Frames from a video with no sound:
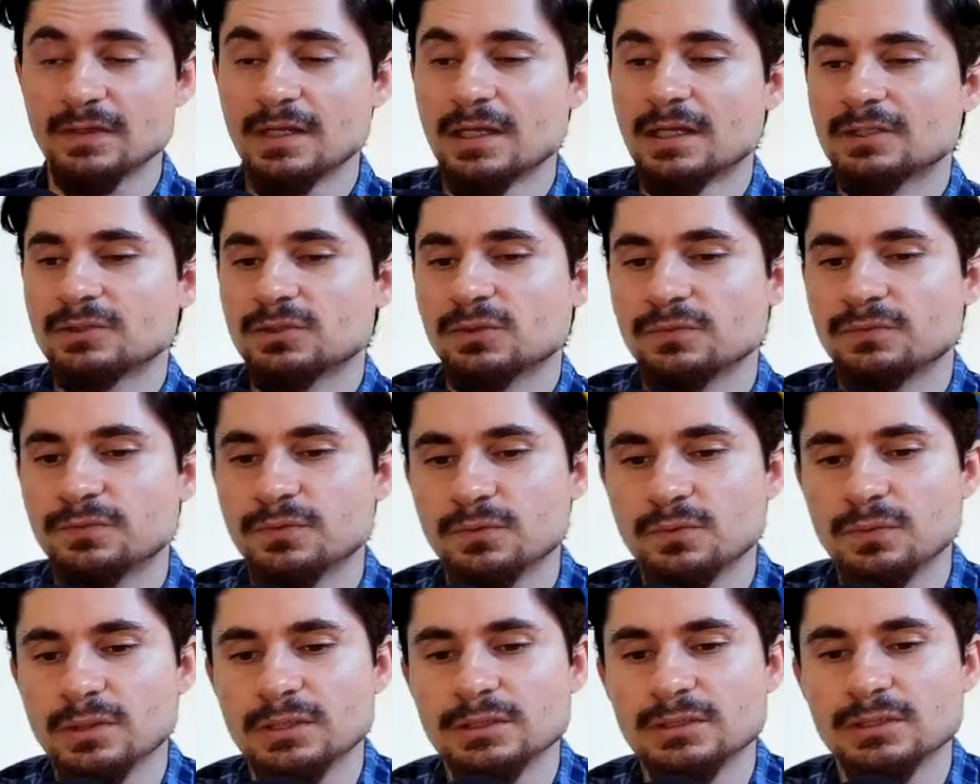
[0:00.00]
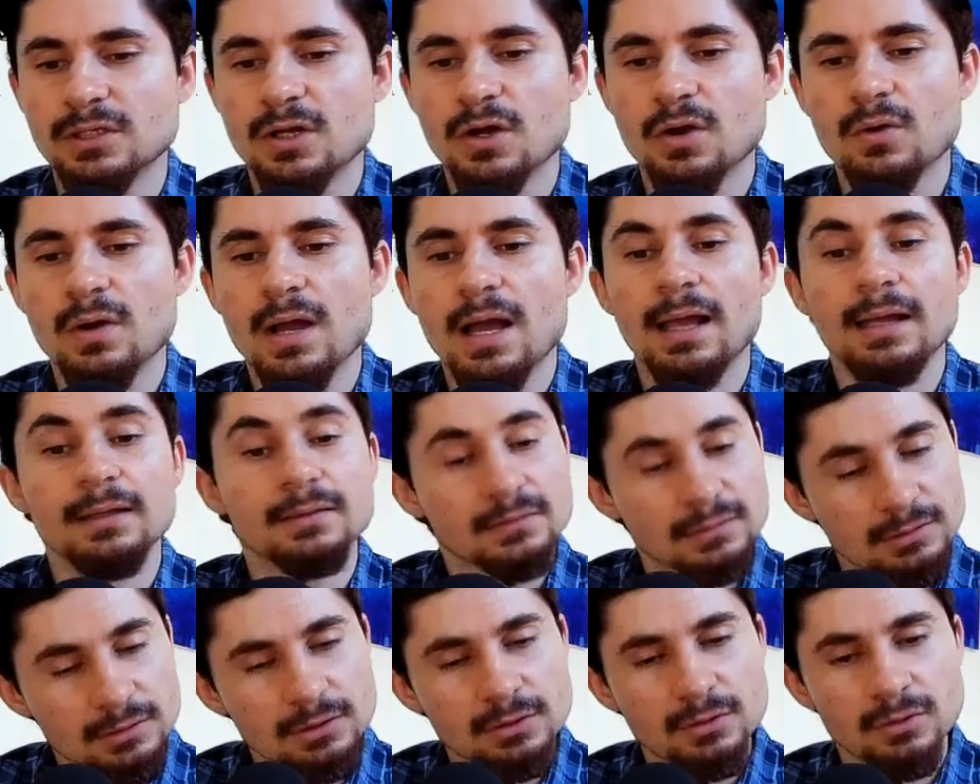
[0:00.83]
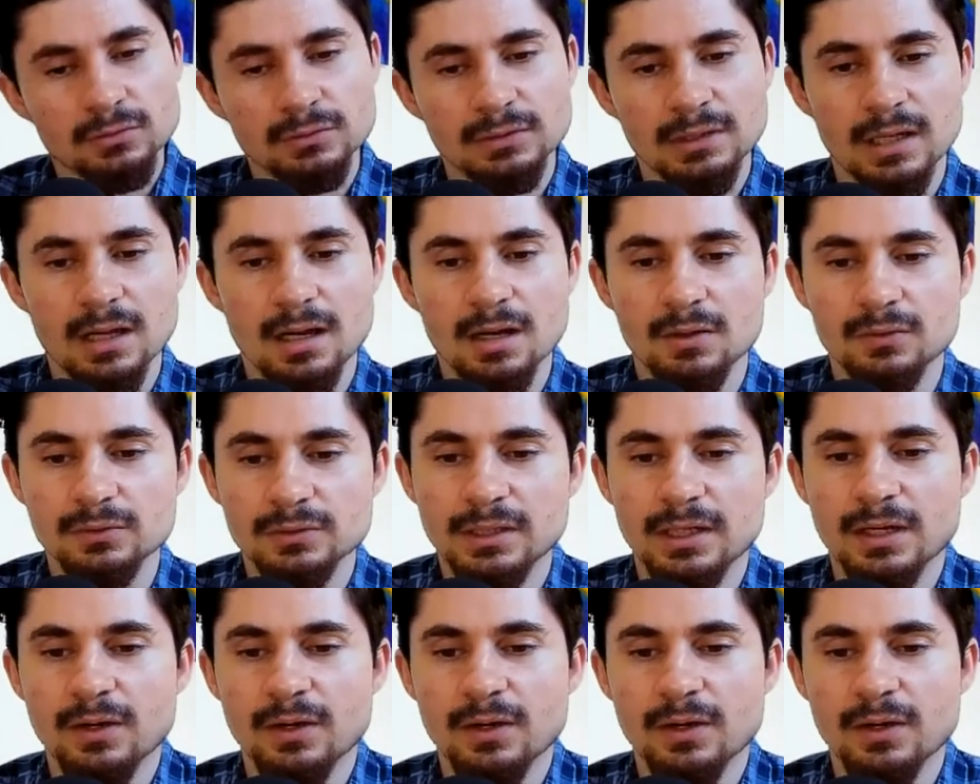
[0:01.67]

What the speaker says: So a few weeks ago. And, the girl that